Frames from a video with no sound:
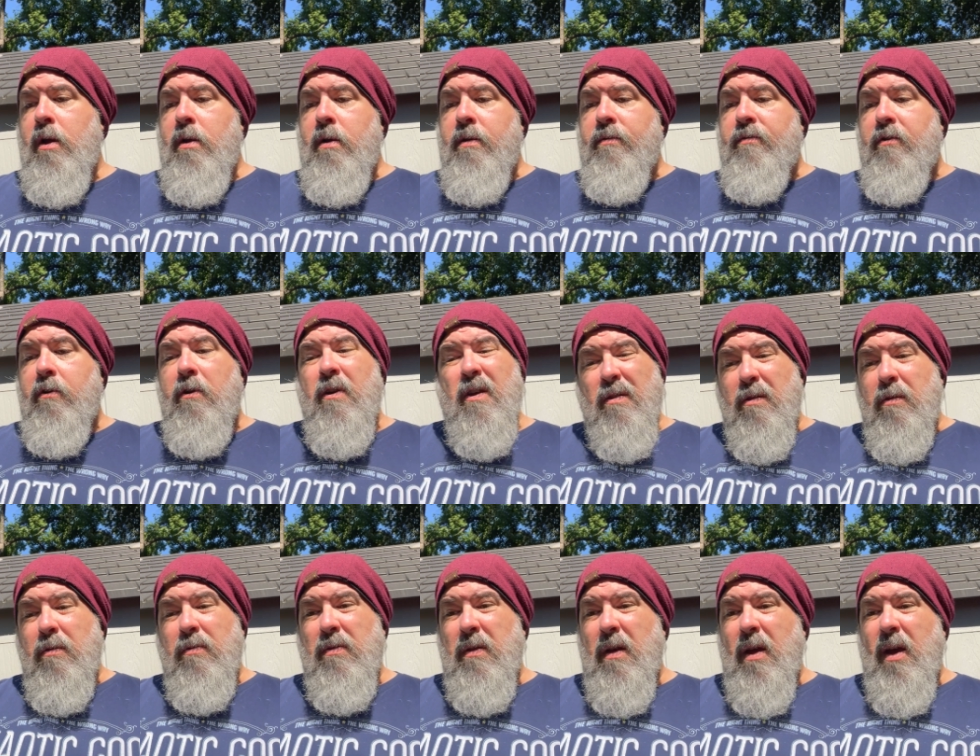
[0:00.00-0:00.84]
For
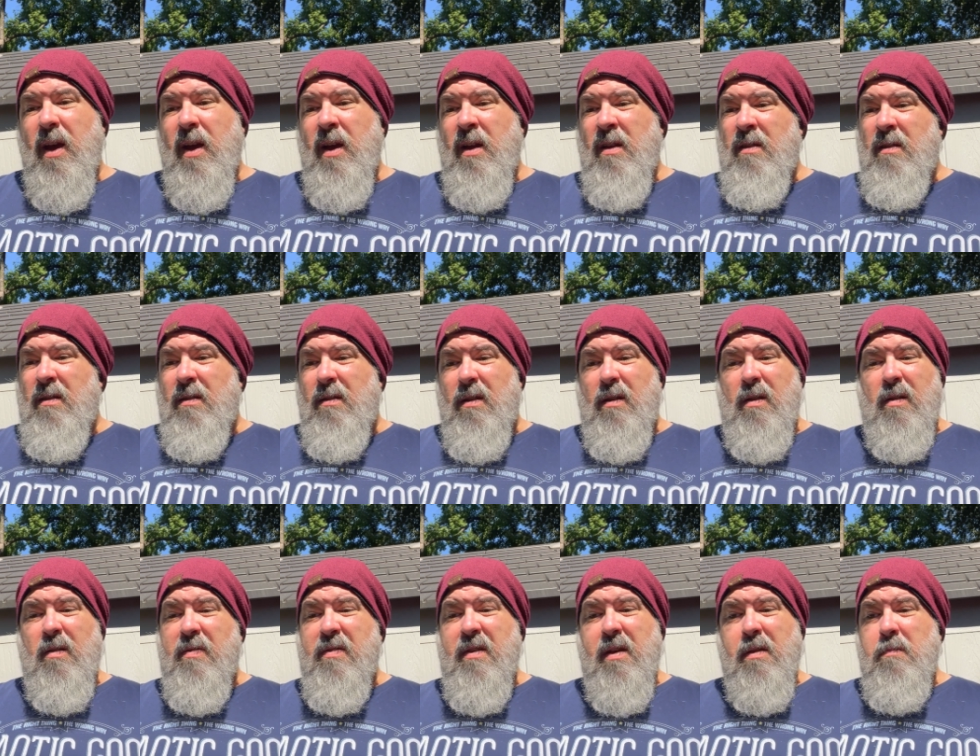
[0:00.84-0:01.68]
another thing, I
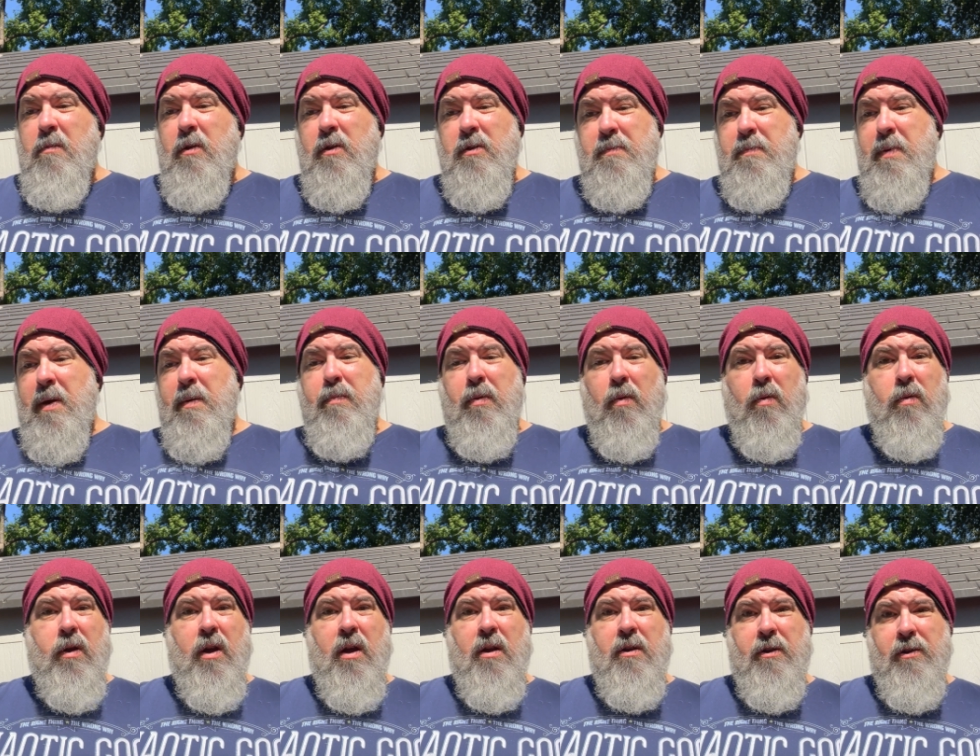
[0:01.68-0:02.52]
don't think most people
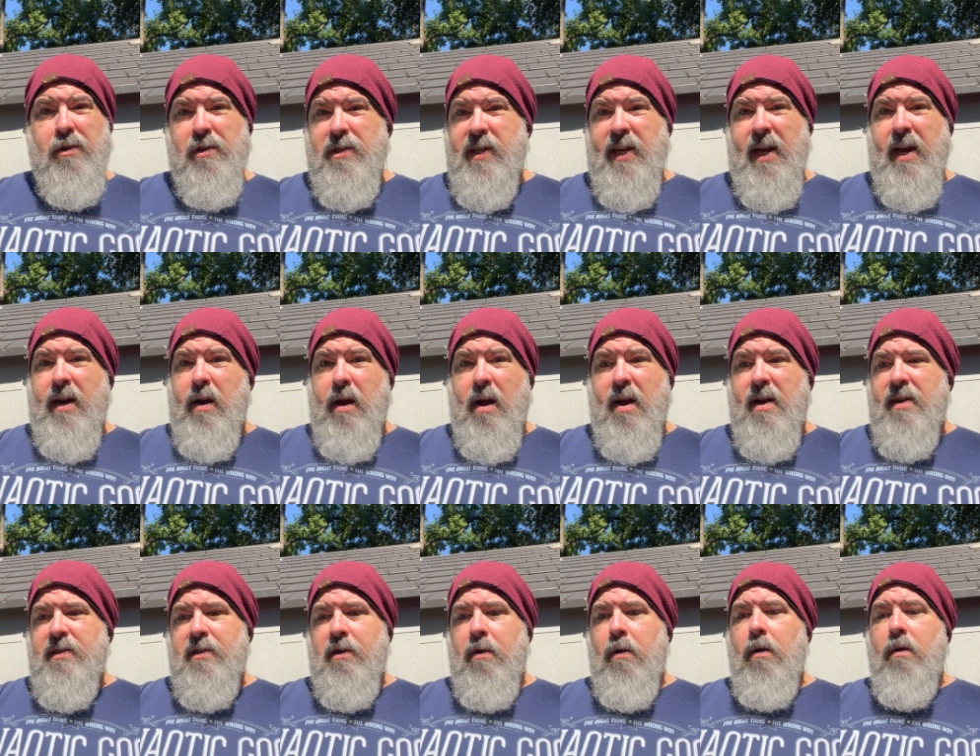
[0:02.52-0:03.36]
would understand
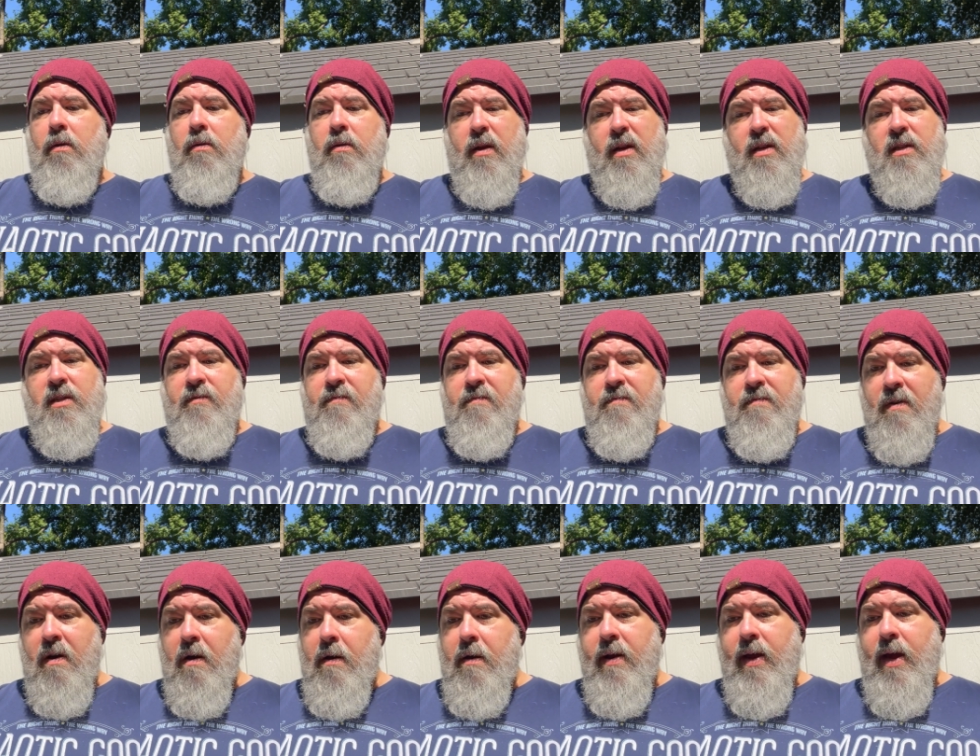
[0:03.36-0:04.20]
Oscar. It's
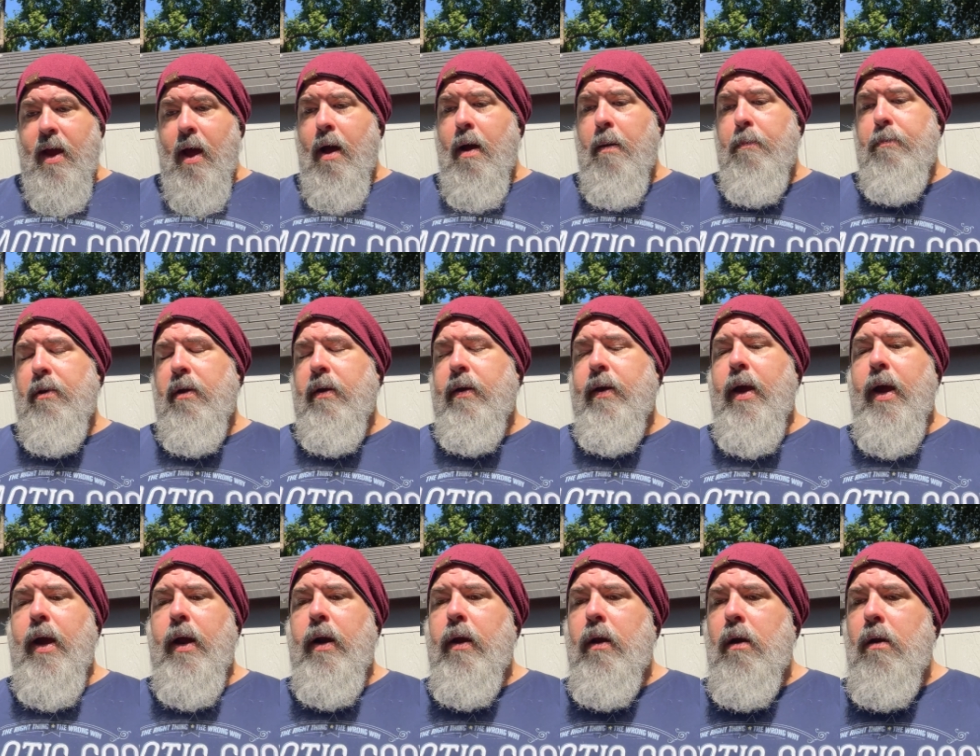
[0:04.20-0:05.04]
very
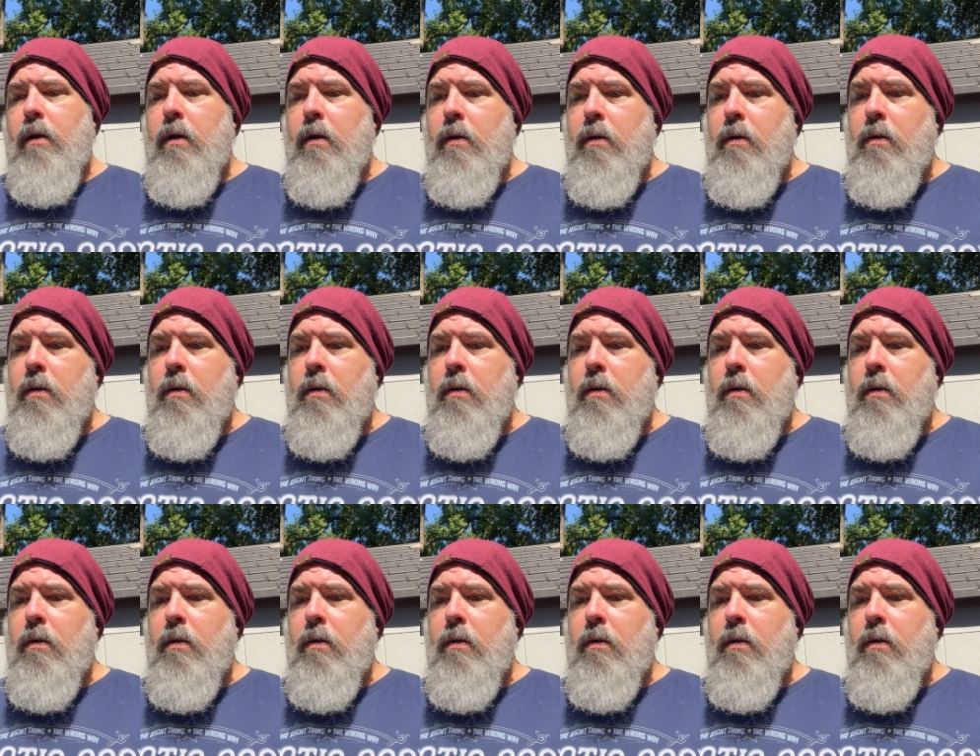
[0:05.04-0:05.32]
complicated.